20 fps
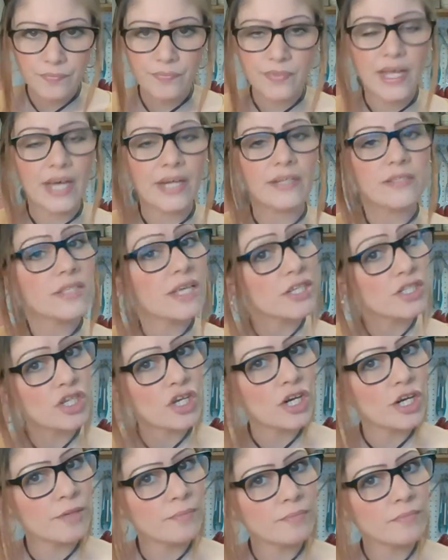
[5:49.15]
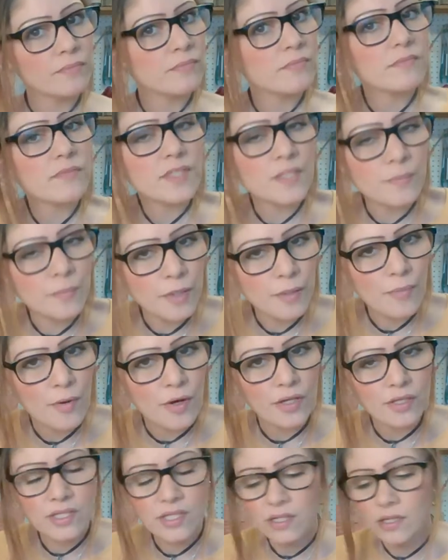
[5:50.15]
That is a charm, simply
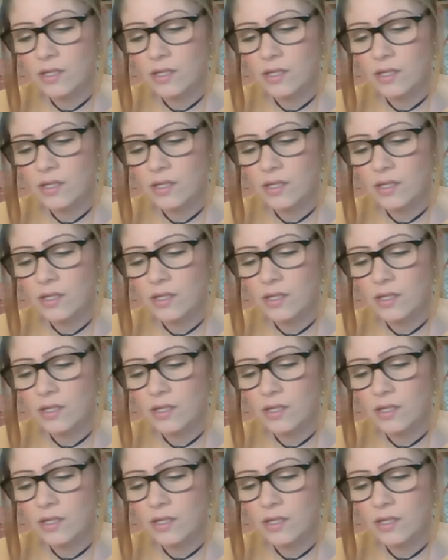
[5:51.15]
put.